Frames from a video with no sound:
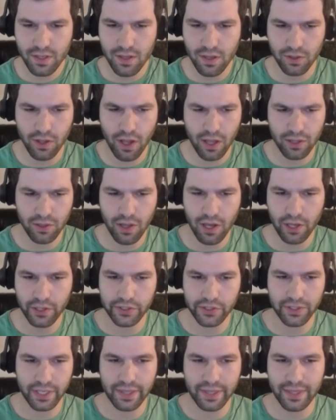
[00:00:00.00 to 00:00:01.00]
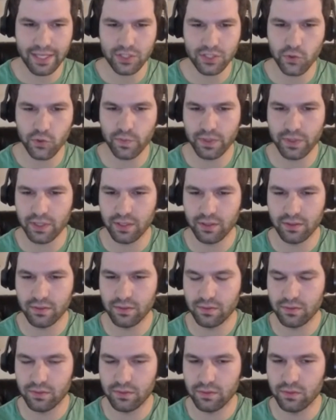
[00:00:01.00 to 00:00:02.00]
a lot longer, like things would
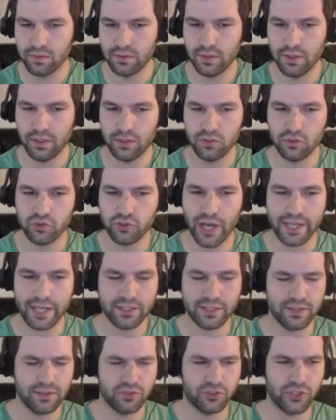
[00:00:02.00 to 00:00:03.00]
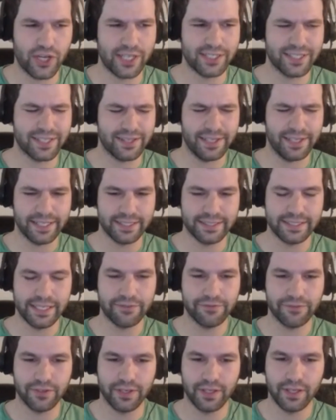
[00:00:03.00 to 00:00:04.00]
be drastically
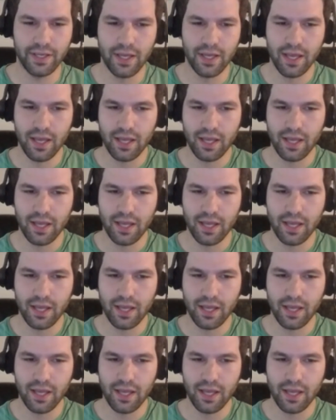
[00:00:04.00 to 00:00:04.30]
different.